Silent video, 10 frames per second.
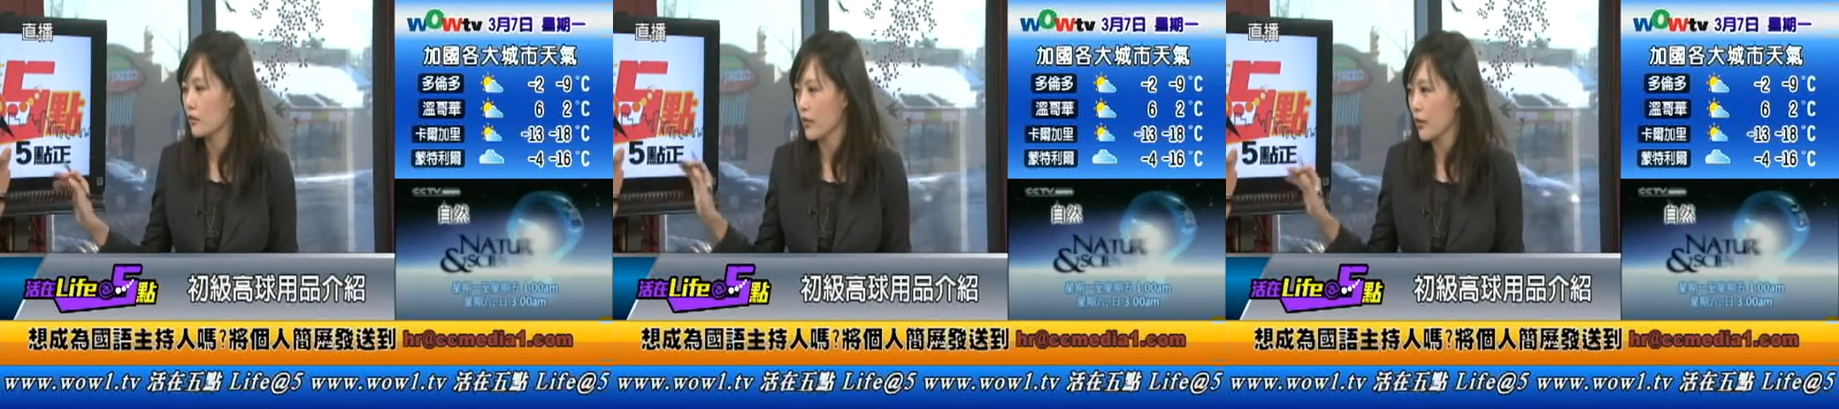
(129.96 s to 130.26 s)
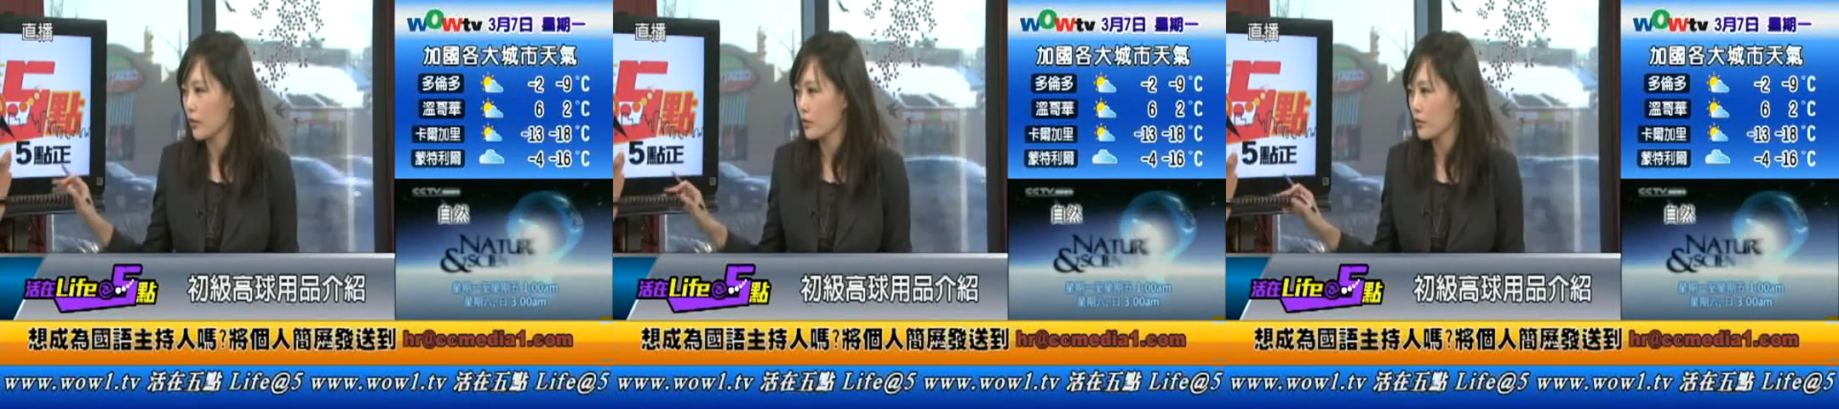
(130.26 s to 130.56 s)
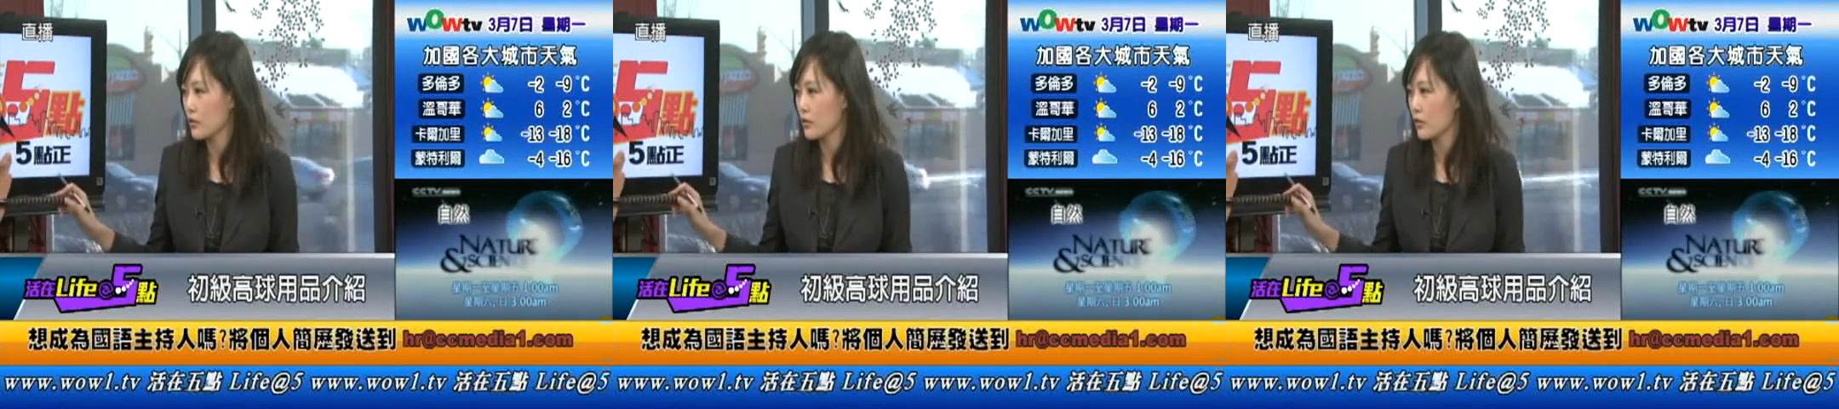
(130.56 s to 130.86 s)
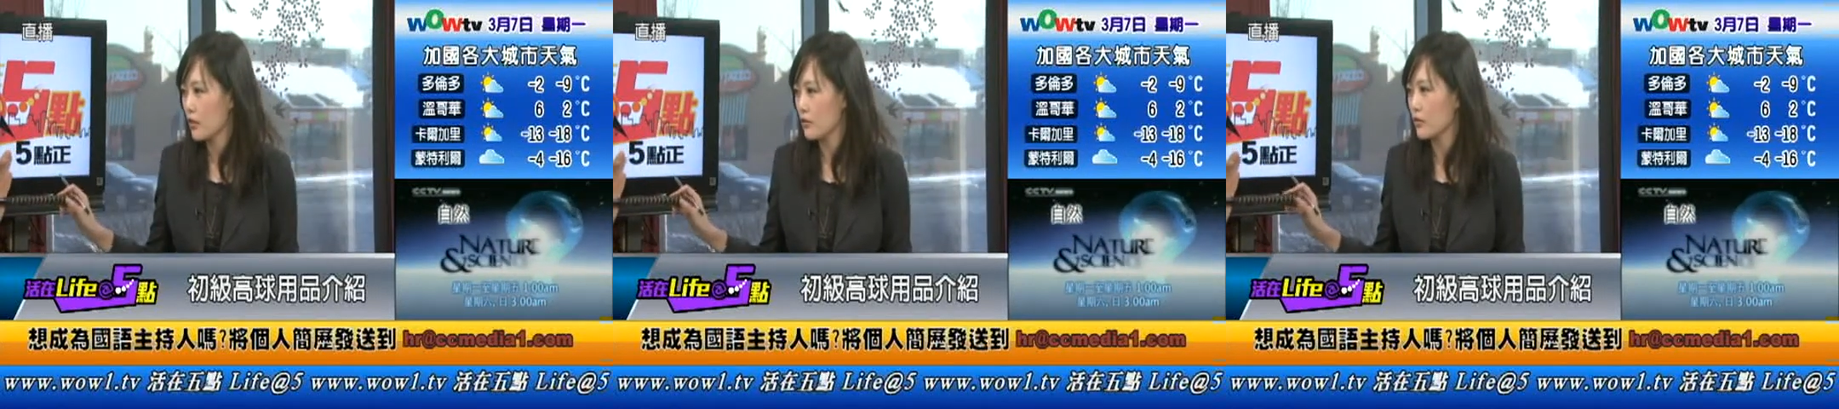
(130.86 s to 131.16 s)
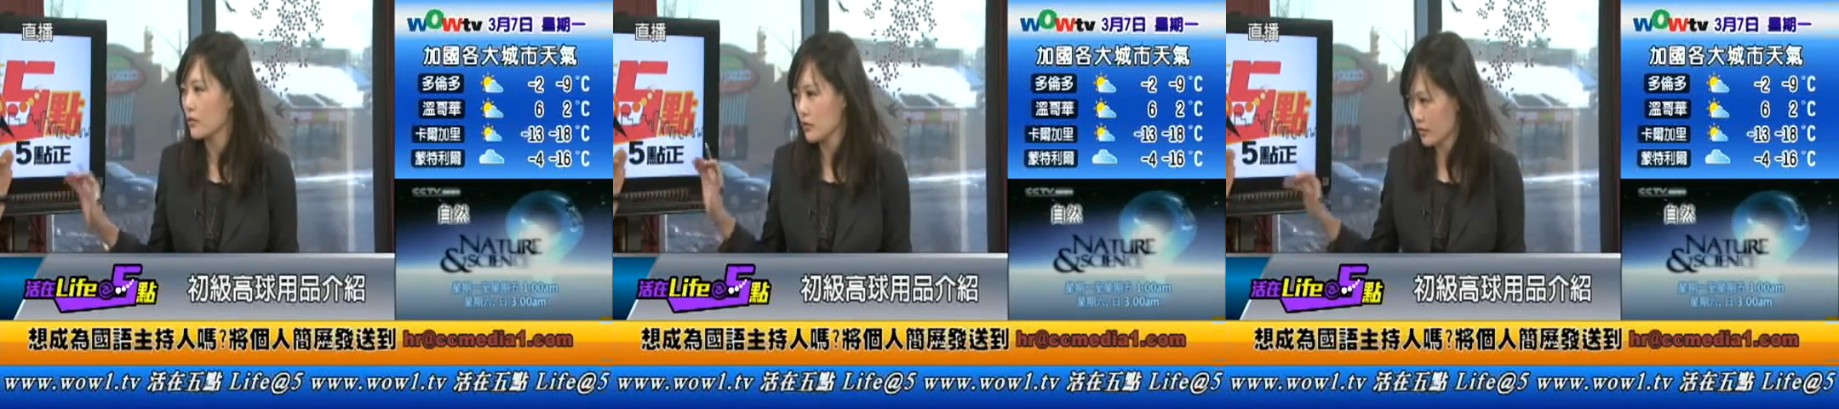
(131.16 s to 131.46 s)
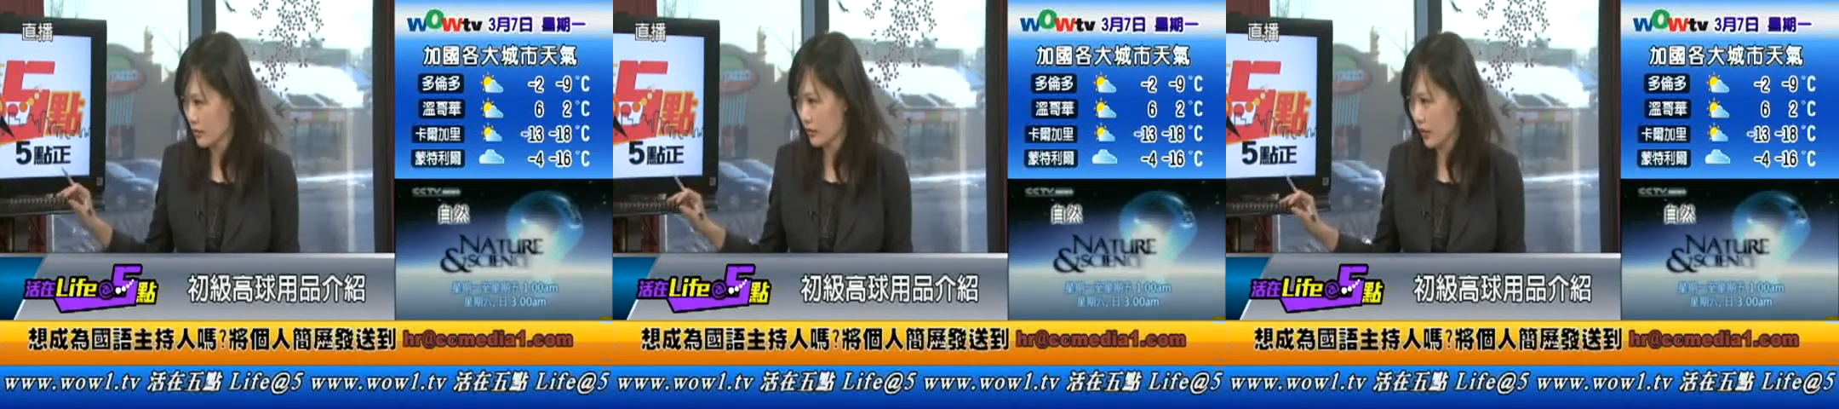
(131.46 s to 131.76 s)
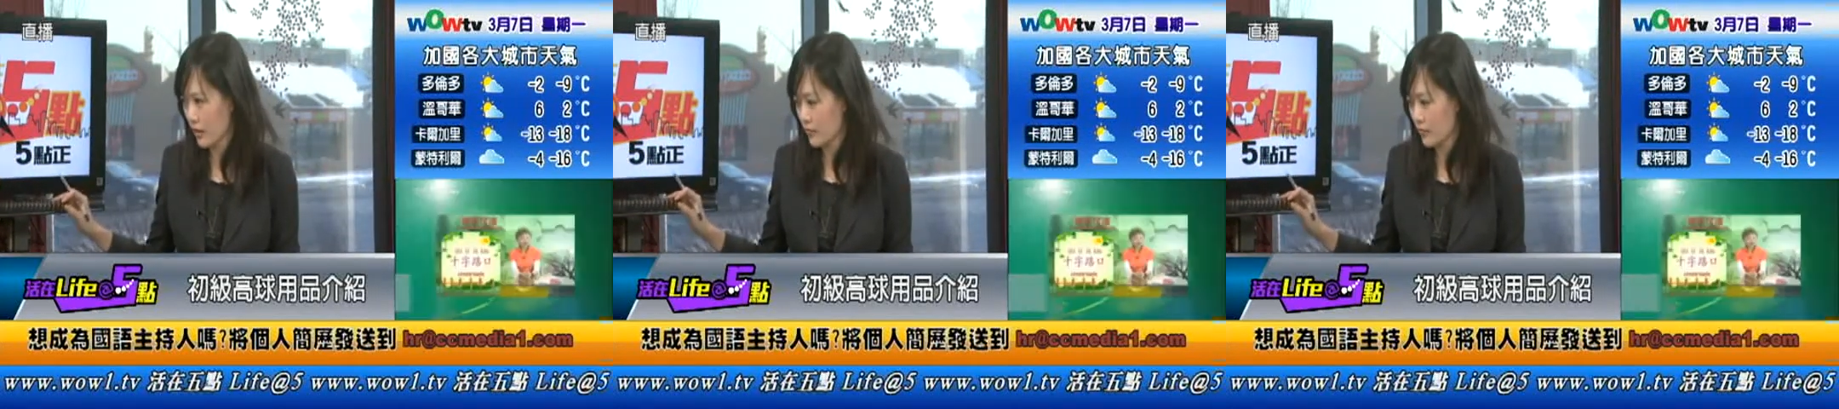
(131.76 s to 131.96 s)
three parts of this club.